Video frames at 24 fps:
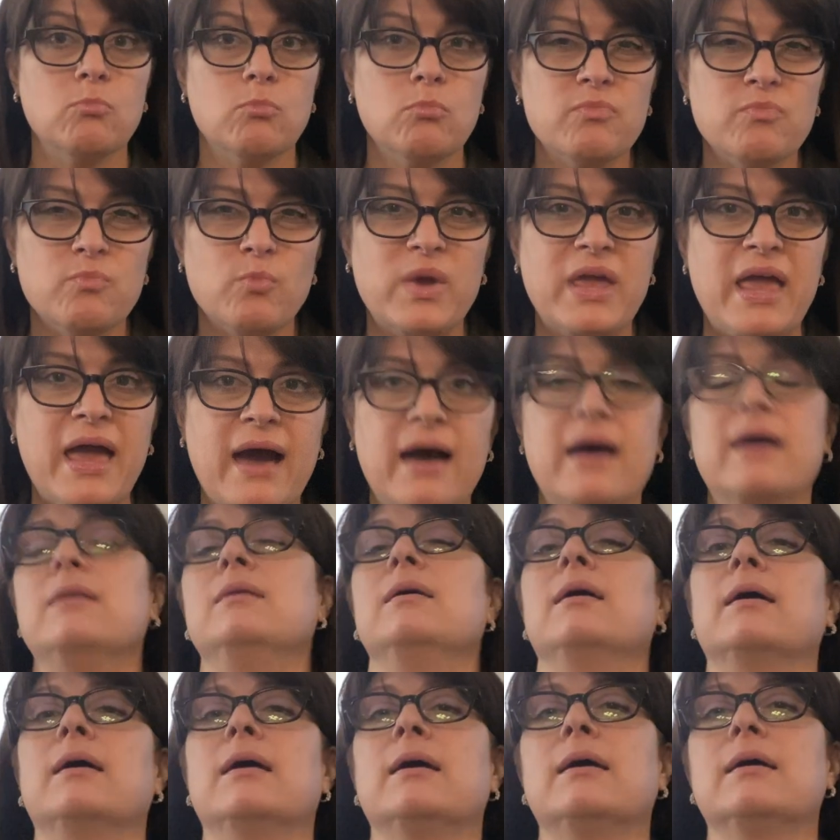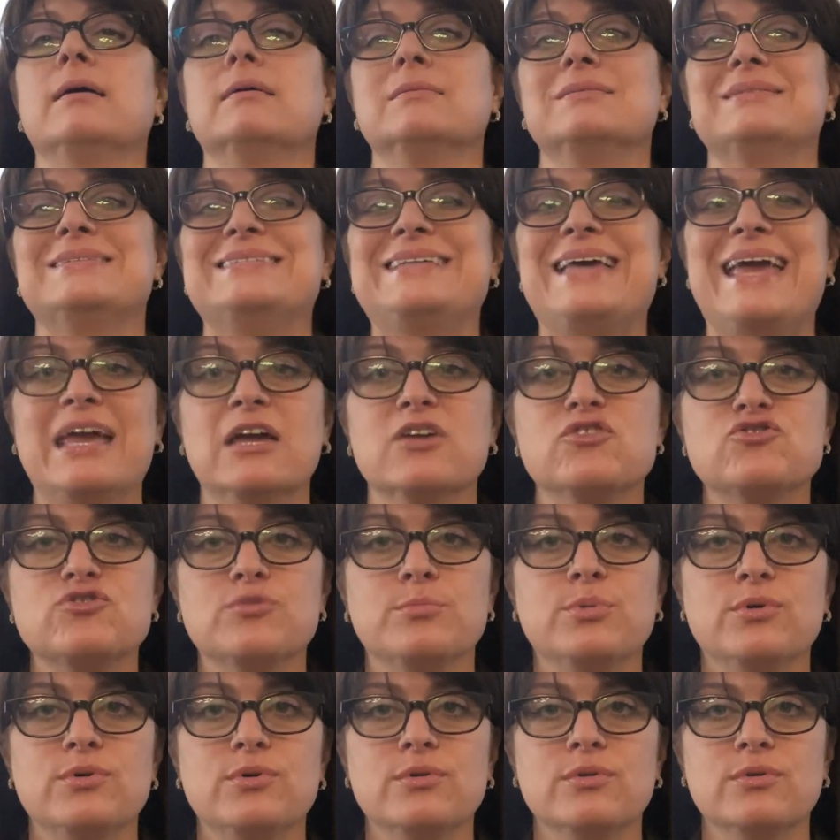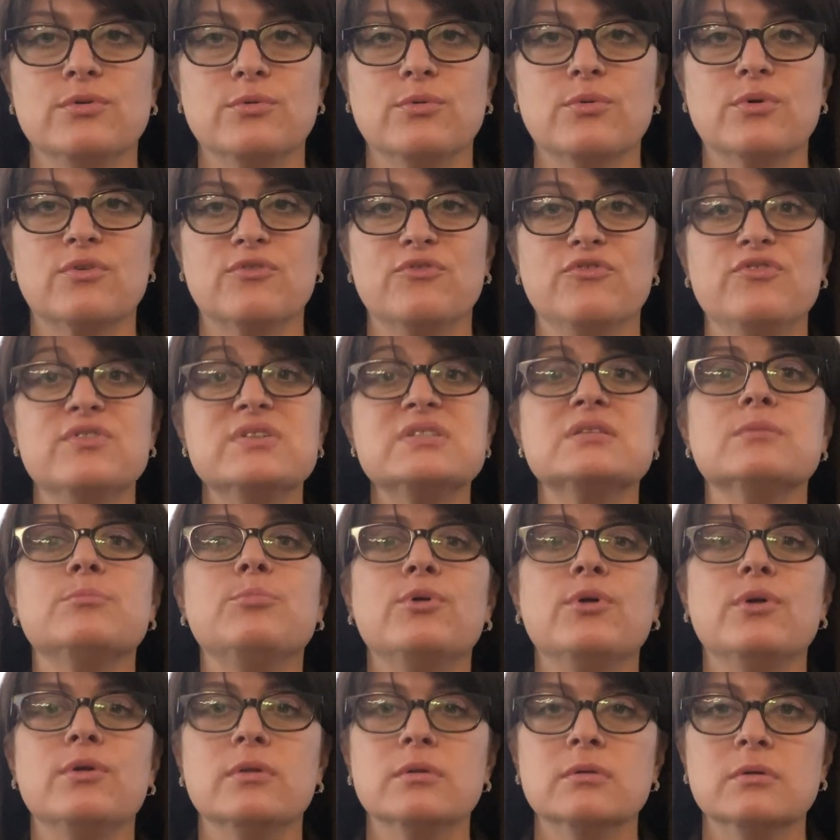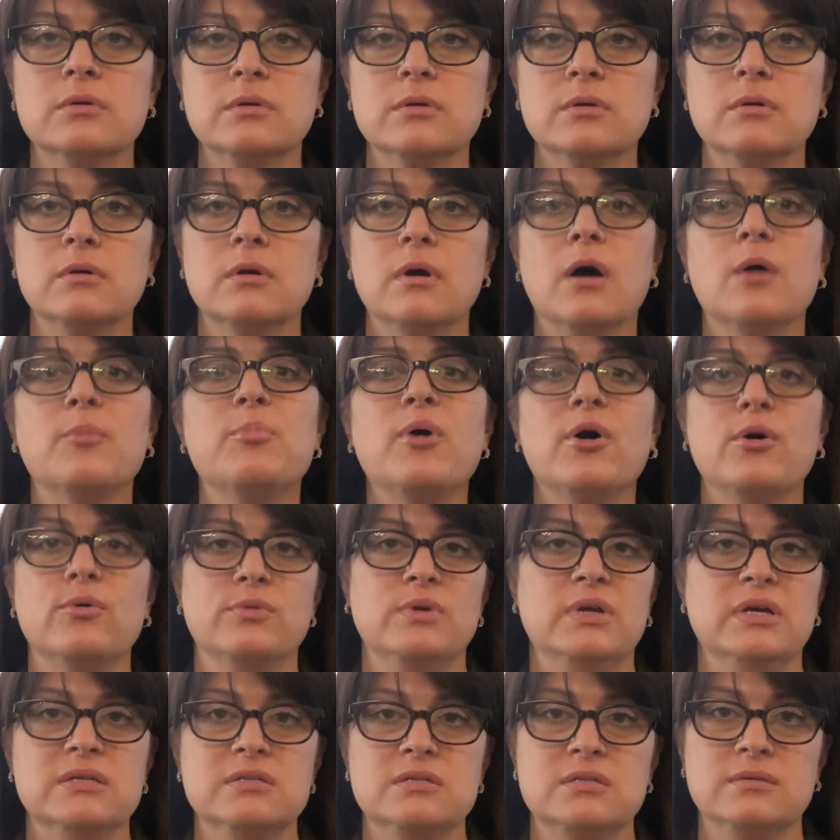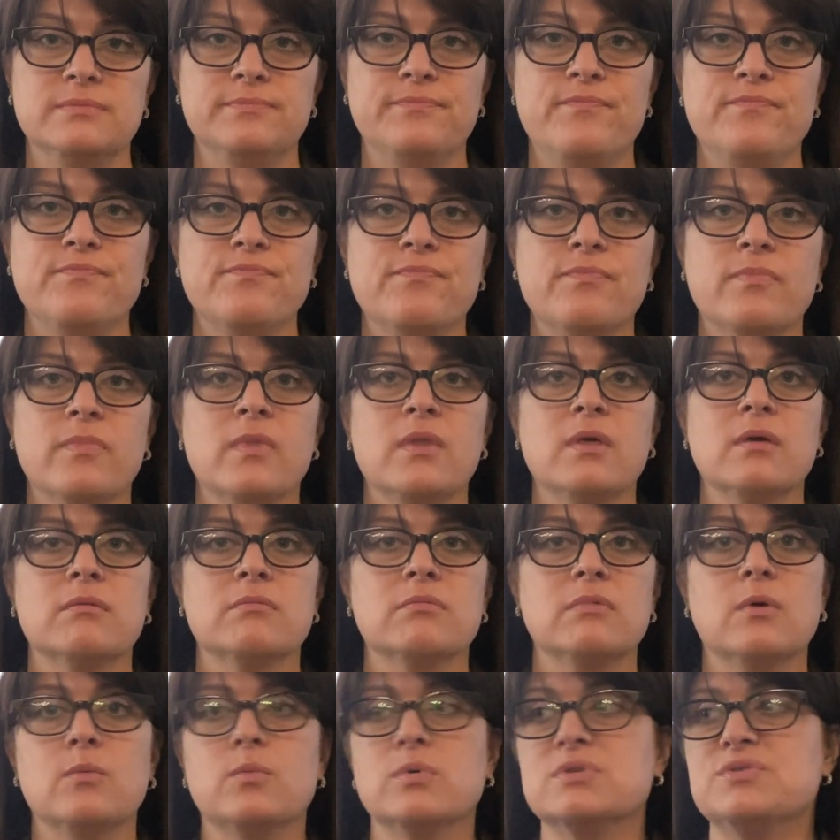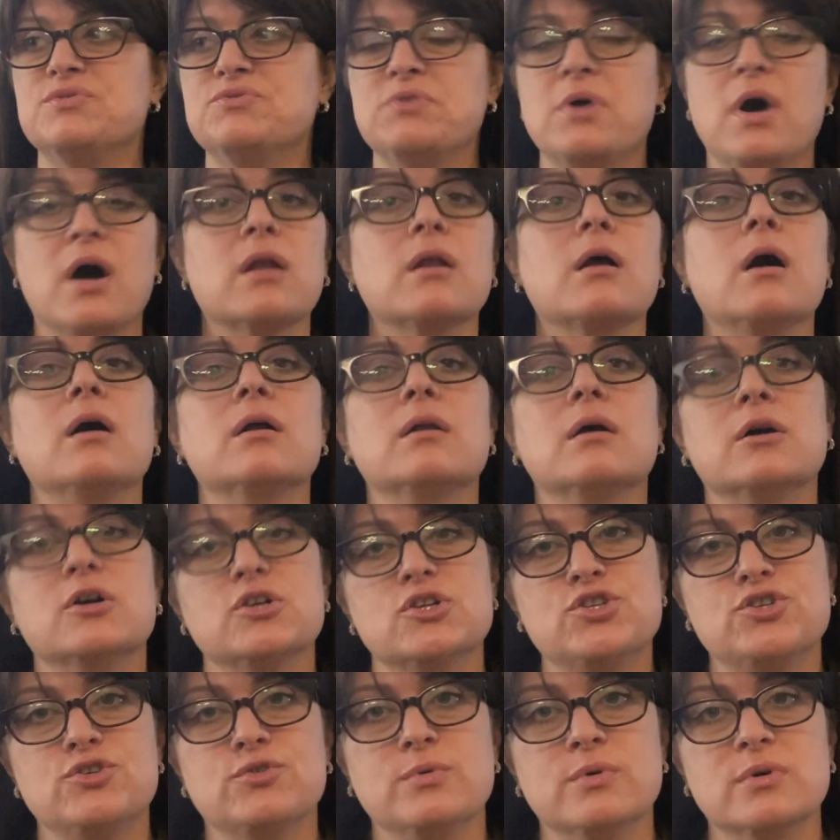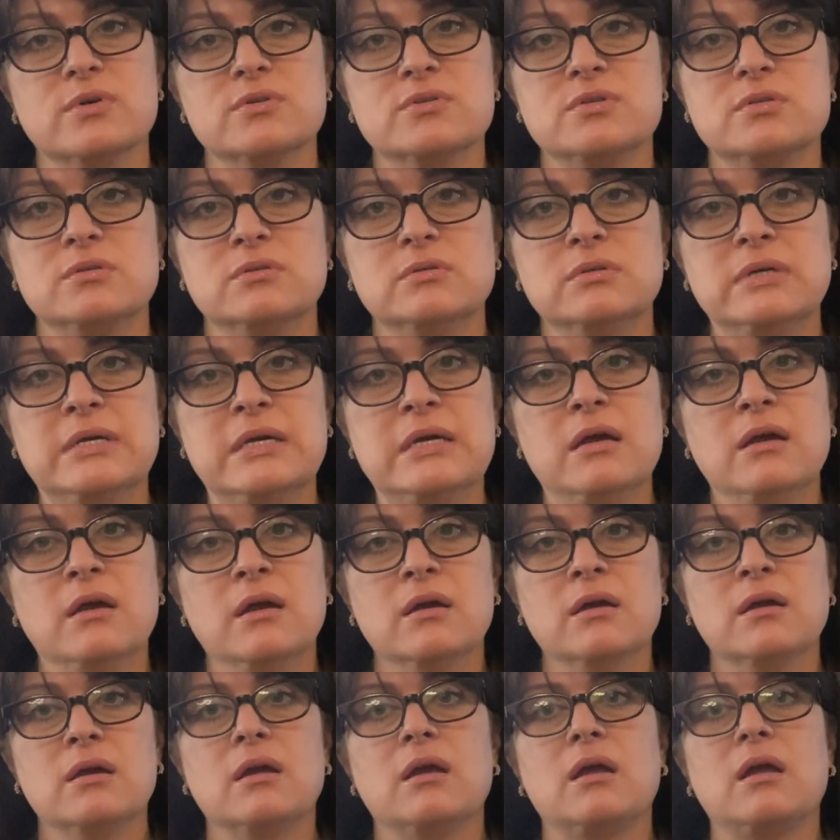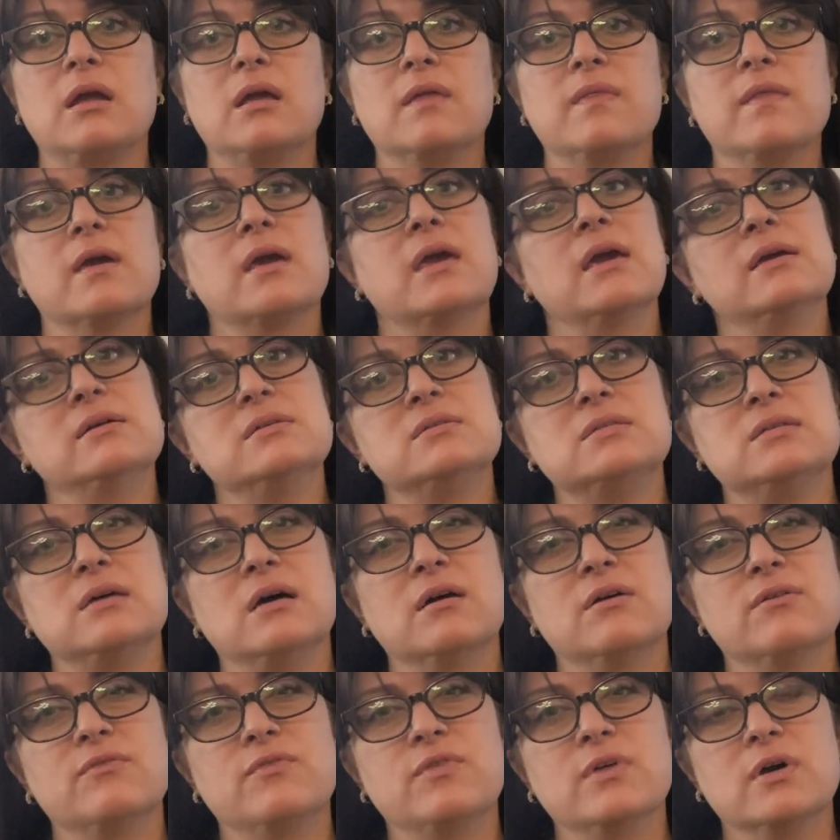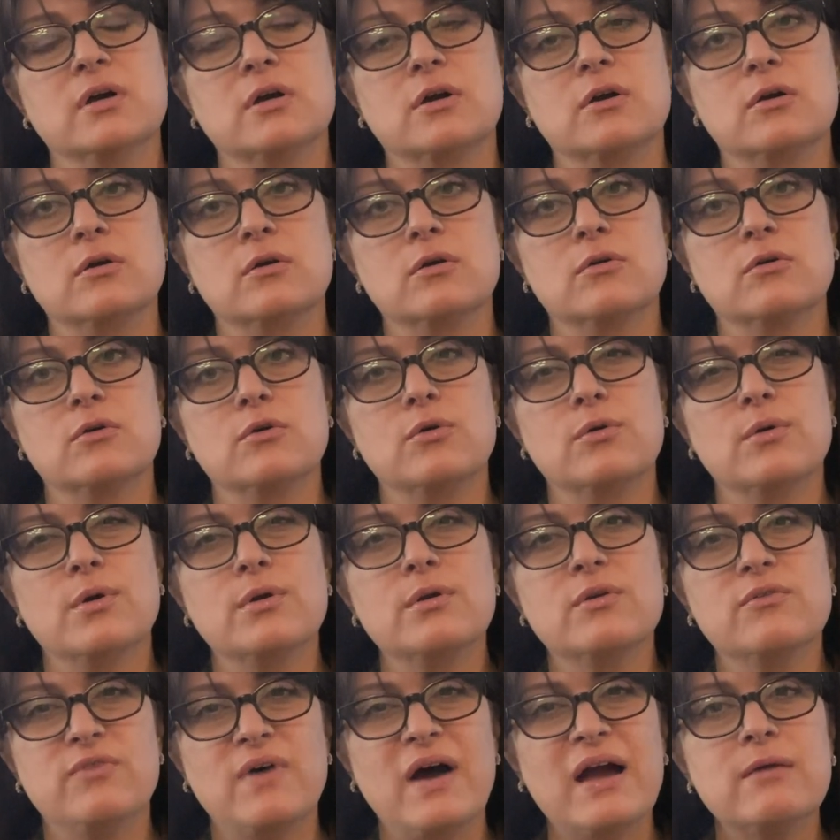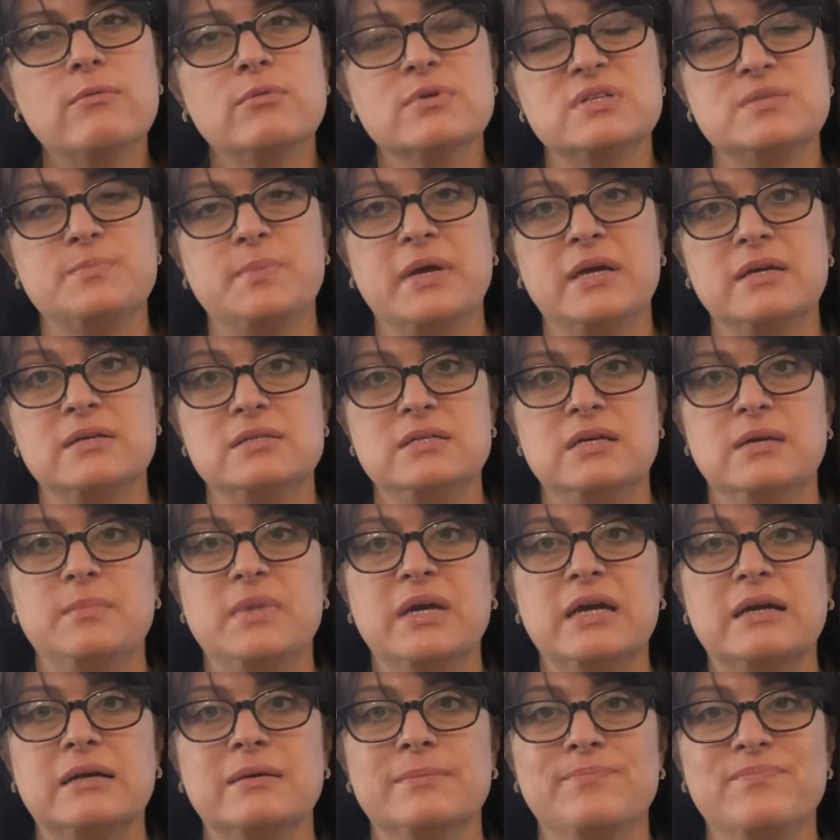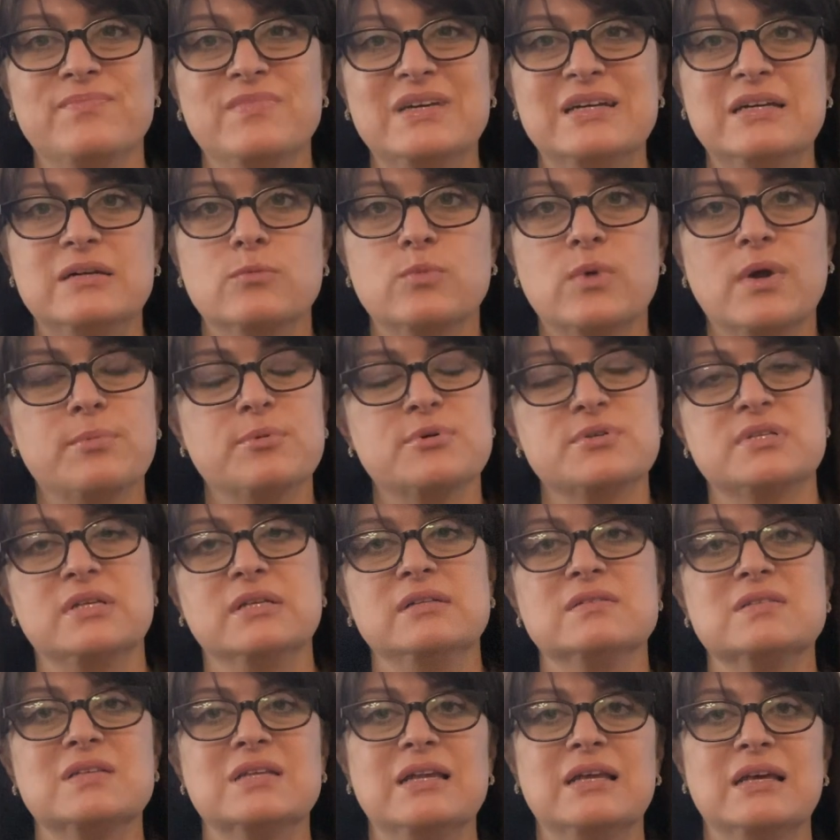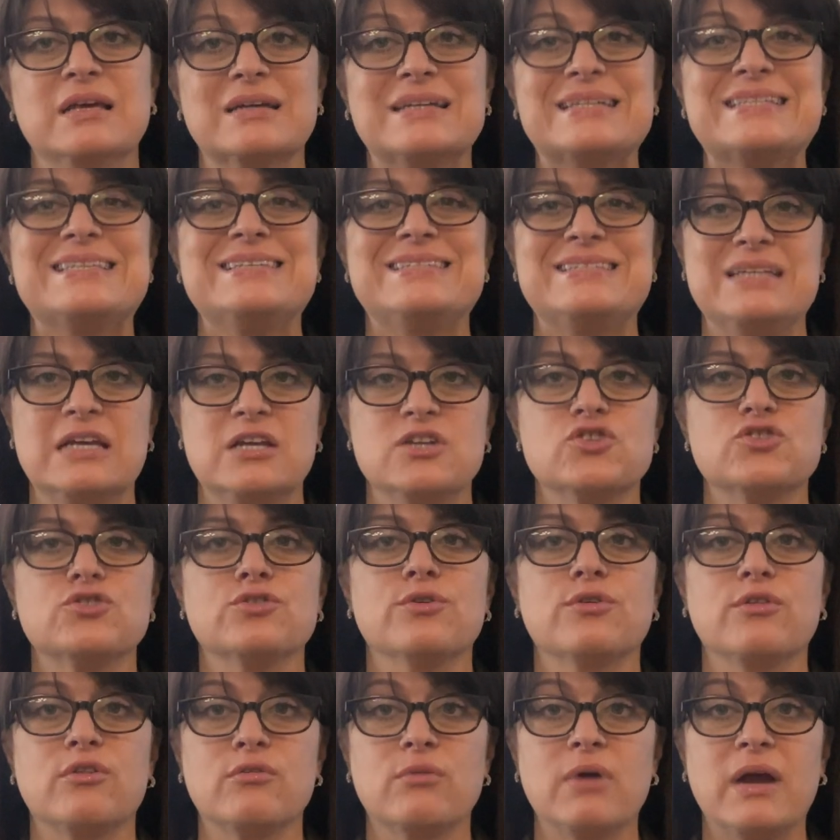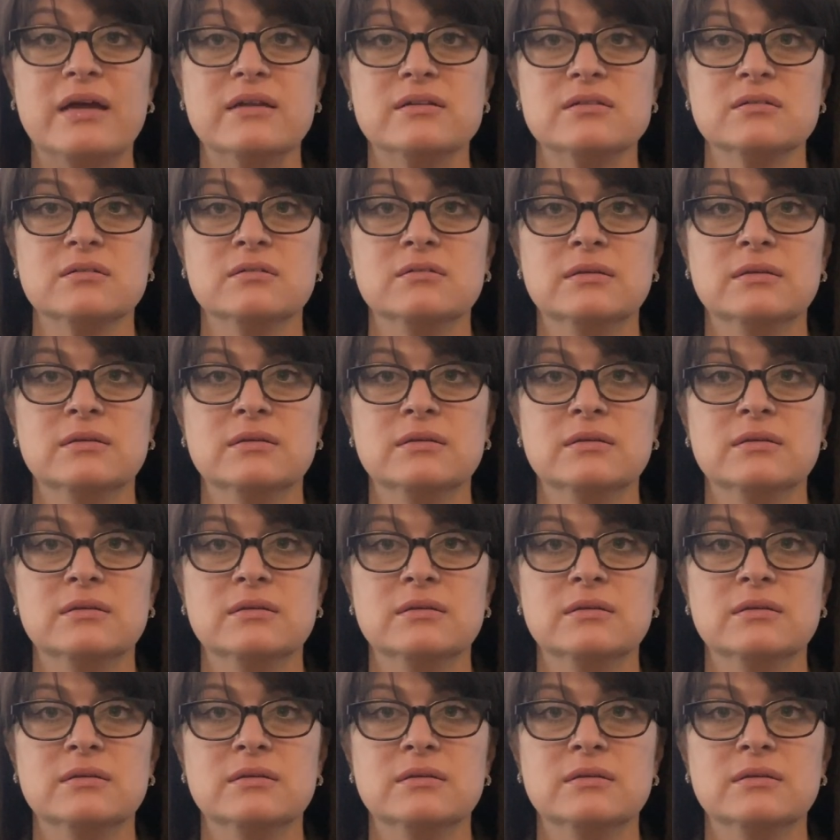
we had a tangible or visible opponent that was not on our shores. In the case of the coronavirus pandemic, it represents an existential threat.